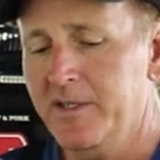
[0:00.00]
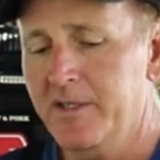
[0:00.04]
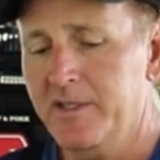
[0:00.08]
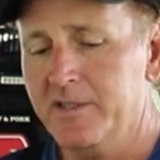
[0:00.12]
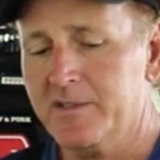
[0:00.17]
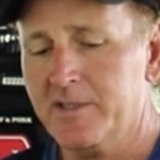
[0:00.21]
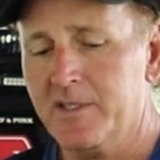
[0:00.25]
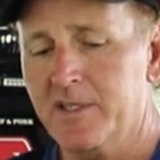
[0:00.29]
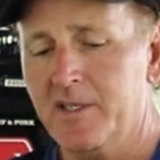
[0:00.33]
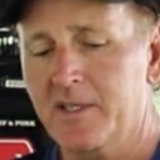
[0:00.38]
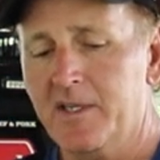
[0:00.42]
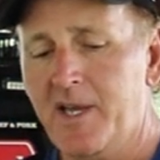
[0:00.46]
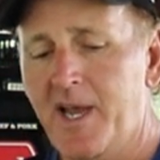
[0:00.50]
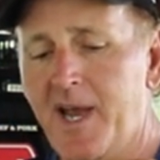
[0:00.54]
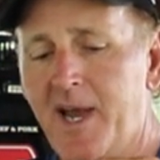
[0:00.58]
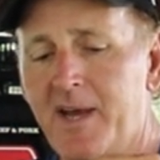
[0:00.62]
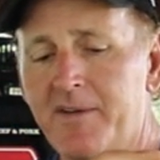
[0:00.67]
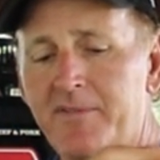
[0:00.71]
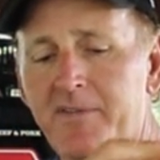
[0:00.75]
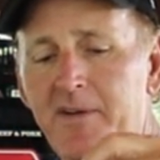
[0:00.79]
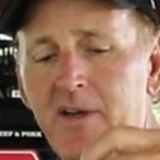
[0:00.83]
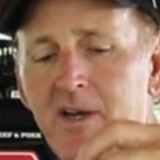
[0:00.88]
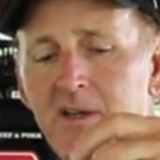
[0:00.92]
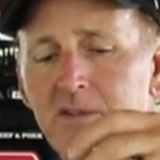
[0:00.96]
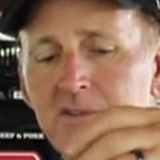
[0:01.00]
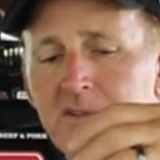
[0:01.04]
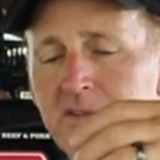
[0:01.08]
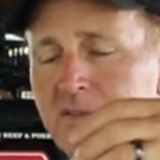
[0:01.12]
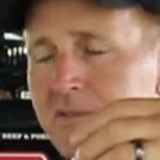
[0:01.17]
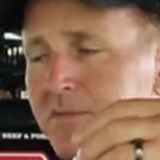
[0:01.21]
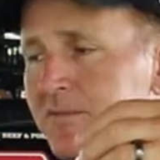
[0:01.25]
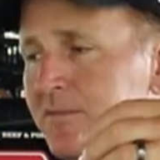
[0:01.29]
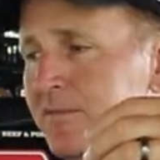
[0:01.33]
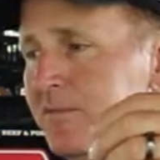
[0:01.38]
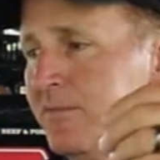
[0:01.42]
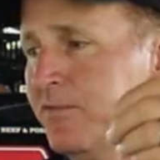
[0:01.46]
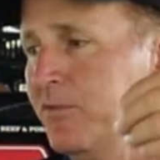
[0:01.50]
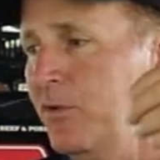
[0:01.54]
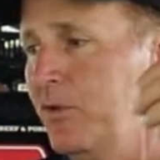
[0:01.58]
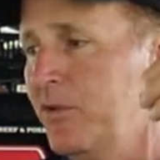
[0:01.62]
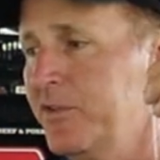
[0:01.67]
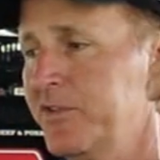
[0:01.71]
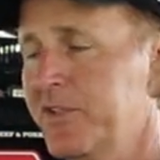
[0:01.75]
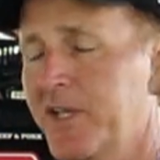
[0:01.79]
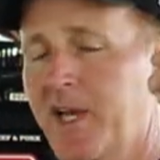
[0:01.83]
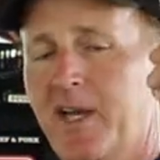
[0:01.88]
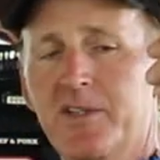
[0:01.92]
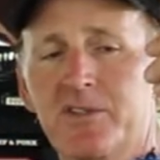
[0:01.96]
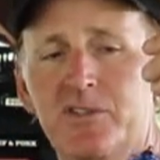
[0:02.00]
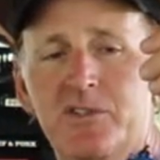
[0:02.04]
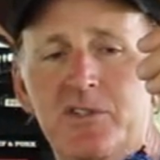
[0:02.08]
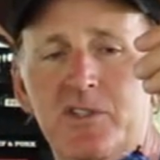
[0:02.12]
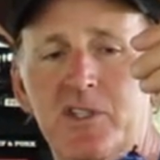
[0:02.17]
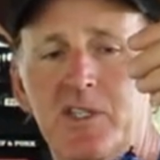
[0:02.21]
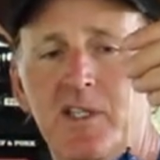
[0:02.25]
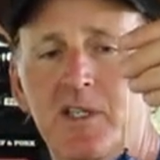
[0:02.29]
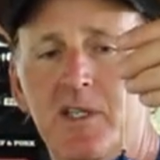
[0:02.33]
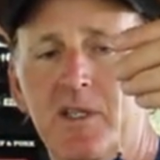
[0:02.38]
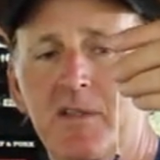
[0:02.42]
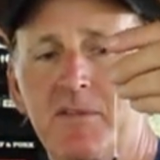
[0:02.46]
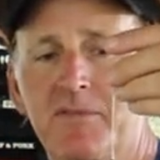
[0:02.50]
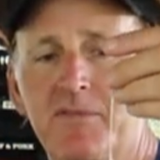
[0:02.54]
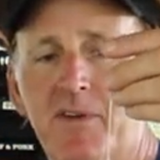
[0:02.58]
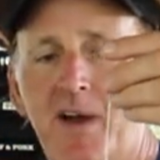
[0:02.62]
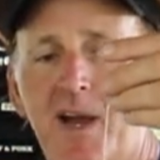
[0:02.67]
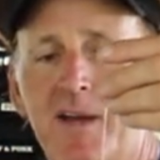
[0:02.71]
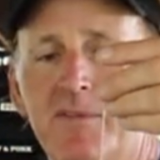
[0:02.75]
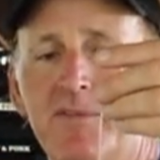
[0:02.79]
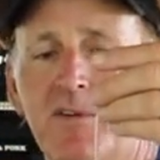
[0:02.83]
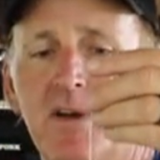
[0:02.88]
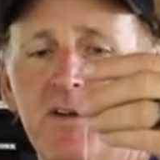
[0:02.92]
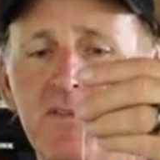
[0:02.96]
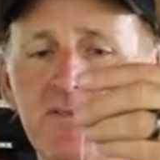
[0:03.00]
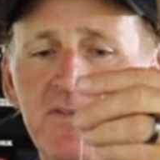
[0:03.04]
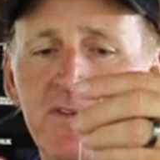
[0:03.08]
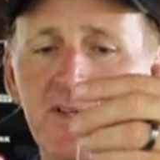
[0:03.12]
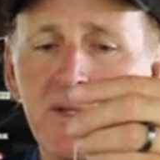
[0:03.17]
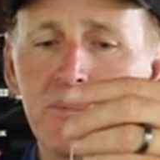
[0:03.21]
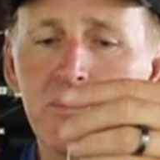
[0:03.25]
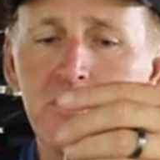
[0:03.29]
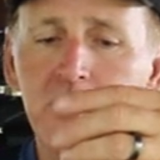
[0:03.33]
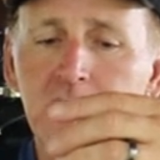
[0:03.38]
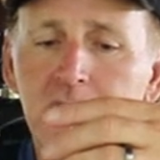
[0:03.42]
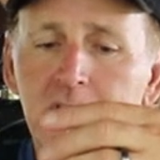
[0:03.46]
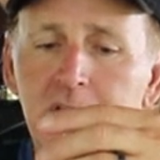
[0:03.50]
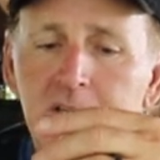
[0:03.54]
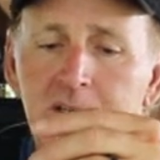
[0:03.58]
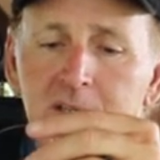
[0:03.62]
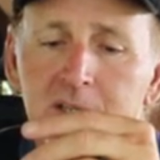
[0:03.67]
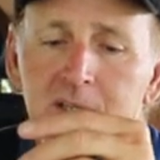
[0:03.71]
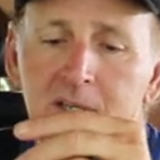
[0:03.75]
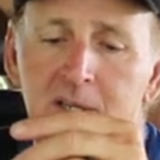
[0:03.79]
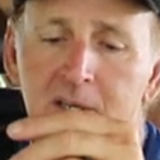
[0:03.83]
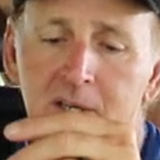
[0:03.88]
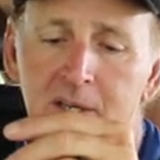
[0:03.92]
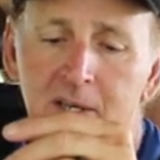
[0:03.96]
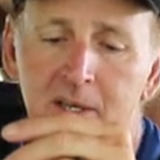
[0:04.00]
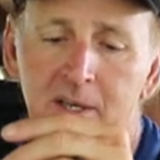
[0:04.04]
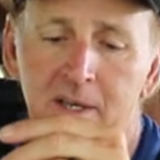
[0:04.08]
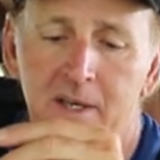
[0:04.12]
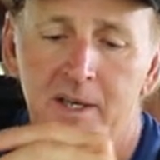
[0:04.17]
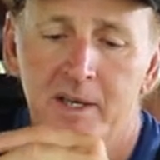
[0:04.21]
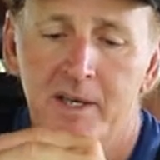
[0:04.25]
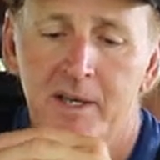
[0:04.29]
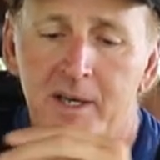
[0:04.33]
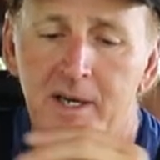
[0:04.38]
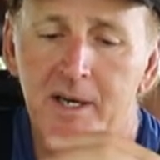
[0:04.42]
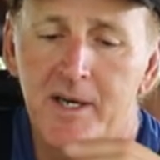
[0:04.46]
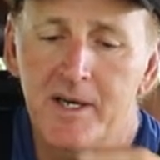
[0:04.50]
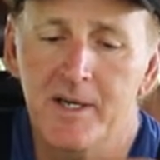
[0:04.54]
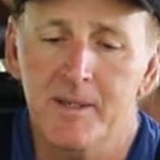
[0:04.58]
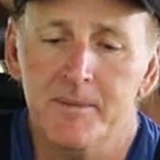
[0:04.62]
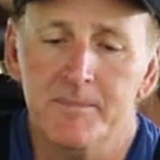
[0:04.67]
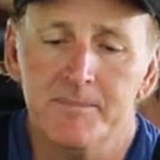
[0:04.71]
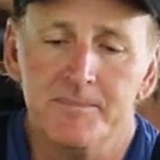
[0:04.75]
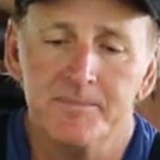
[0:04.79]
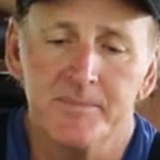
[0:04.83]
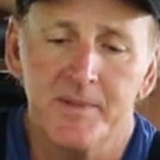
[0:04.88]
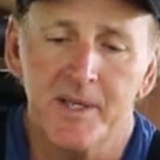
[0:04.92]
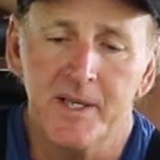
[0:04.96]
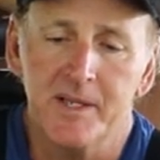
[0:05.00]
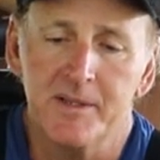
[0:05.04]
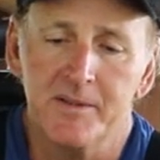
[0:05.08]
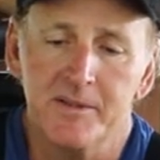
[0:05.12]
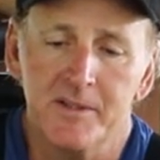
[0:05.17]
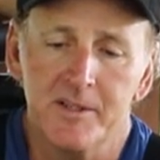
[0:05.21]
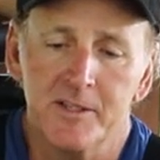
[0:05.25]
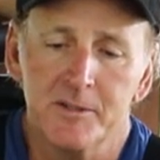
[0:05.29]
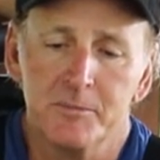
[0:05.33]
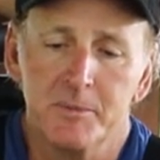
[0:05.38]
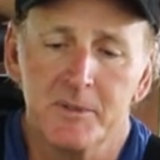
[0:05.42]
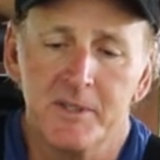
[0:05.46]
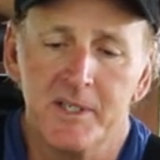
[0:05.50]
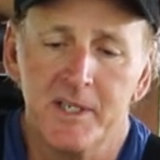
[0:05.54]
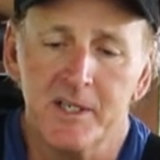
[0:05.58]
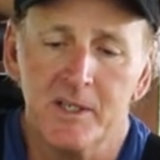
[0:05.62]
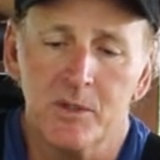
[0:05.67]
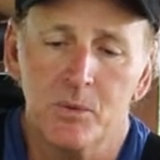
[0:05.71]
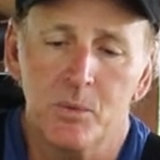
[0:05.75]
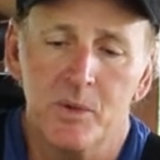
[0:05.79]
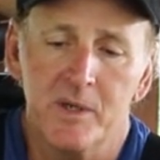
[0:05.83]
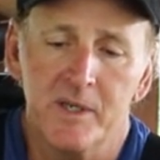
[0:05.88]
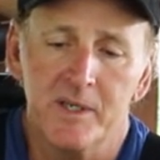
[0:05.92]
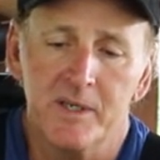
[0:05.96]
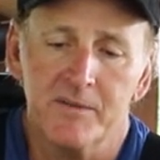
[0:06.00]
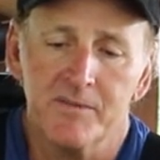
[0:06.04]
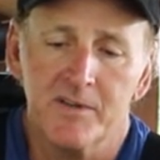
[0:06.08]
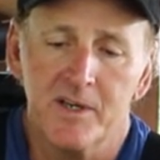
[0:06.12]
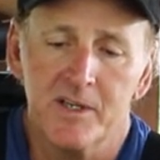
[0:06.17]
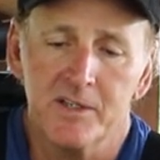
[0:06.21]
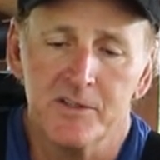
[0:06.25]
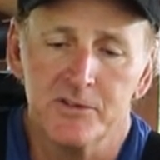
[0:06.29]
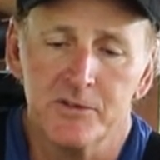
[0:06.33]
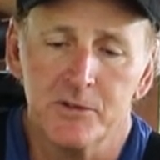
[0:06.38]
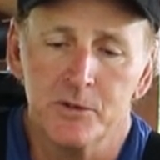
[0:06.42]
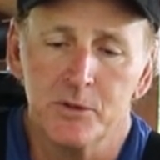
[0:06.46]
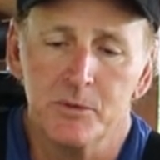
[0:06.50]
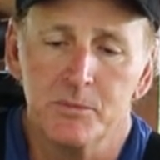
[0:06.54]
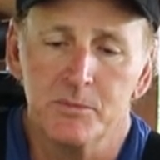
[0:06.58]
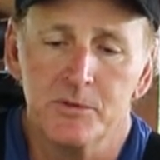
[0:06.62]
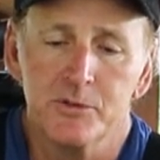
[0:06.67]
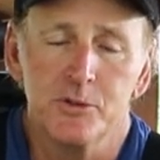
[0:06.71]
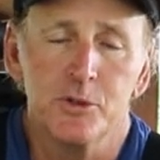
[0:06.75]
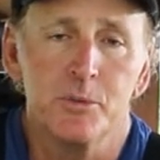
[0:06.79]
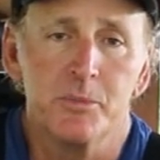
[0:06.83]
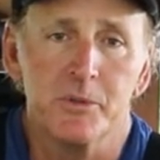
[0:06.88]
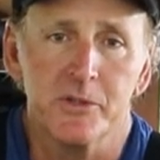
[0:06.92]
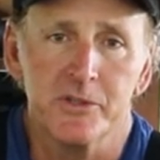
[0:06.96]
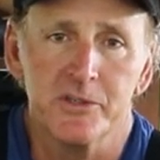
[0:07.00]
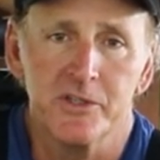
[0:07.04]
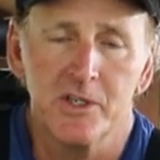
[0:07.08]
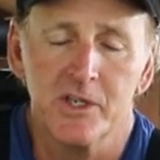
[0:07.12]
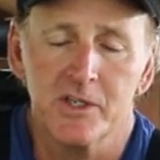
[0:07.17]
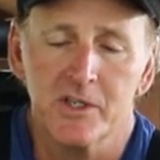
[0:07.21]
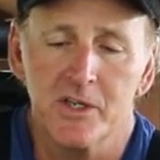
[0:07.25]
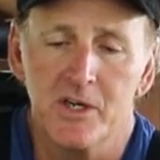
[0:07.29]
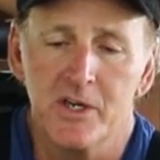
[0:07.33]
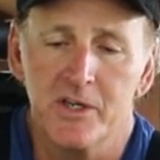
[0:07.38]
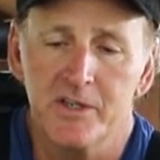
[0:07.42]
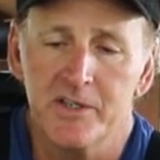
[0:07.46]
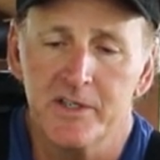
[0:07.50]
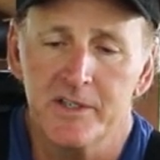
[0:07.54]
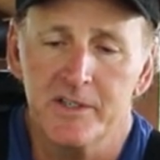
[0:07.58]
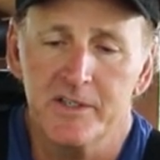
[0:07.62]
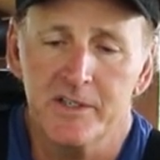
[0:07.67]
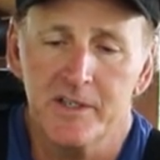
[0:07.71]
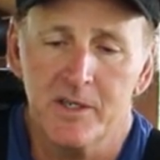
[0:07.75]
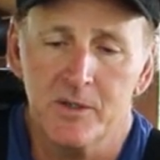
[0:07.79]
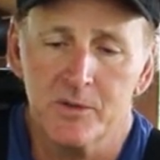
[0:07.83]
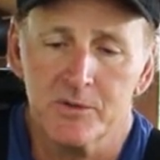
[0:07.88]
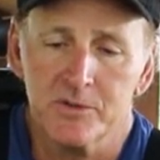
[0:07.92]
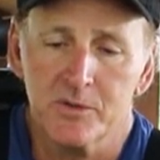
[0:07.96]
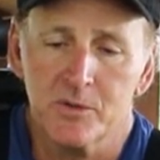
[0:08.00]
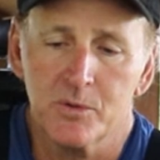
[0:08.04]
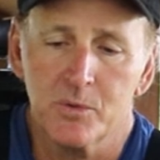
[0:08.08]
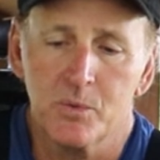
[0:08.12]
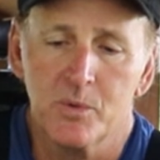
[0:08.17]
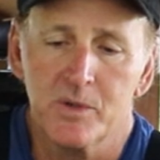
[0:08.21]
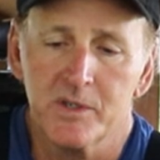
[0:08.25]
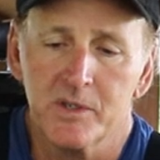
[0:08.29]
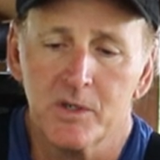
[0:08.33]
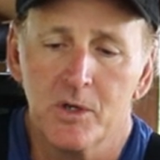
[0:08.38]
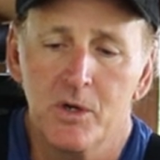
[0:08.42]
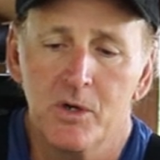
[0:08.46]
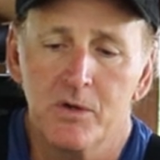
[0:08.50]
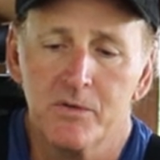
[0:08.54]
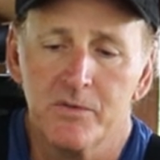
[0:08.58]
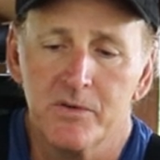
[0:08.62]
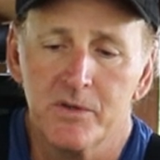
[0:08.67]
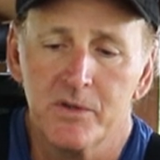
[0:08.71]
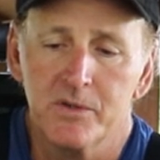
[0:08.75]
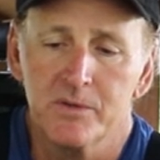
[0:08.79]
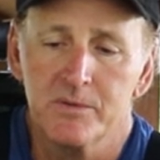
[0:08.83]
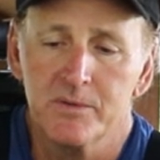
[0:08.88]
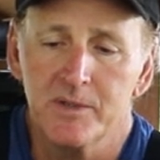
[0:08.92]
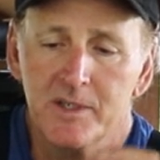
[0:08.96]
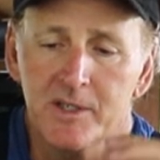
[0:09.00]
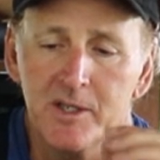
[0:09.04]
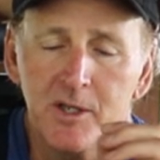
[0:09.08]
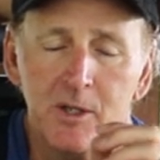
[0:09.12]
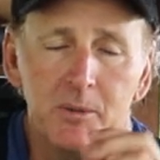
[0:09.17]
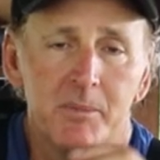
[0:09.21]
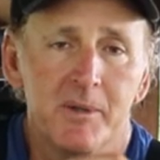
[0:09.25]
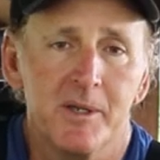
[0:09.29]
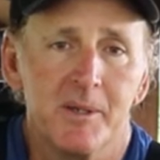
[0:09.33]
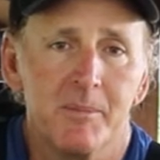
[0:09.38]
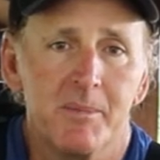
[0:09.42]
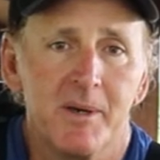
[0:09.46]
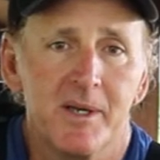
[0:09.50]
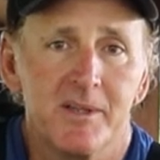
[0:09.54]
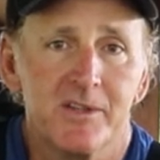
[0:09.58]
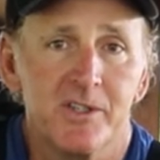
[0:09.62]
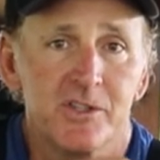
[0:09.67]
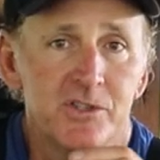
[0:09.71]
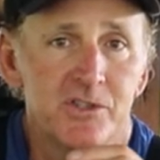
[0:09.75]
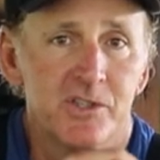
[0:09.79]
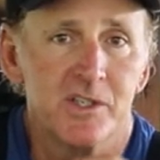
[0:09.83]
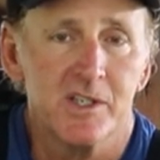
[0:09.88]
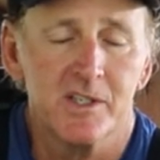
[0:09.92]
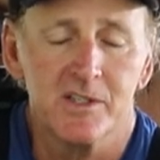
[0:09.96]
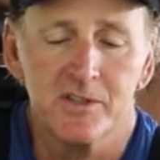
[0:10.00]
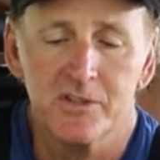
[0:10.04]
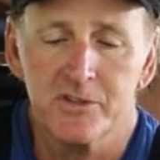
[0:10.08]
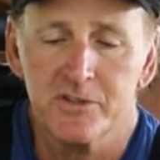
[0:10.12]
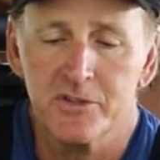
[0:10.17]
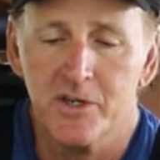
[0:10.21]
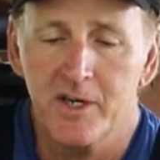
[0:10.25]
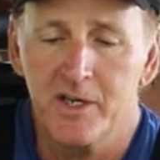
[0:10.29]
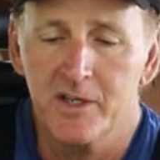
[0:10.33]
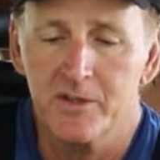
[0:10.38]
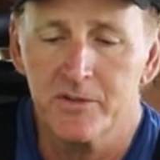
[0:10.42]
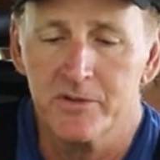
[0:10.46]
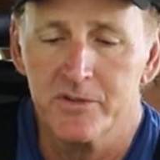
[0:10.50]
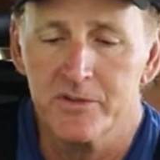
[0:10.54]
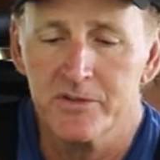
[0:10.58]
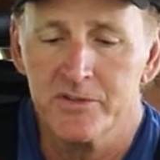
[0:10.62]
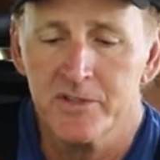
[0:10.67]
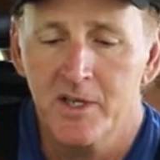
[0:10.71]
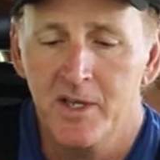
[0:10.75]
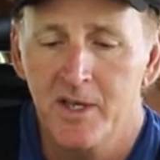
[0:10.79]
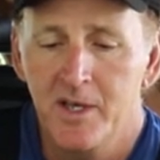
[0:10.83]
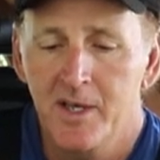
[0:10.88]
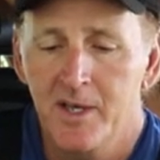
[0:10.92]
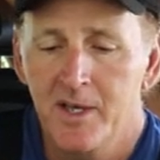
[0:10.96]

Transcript: It's a half ounce, full-size jig, 5-aught flipping hook. And this particular one, I've got a Zoom Super Chunk on it. And I sort of want to go over a little bit about the jig and the trailers.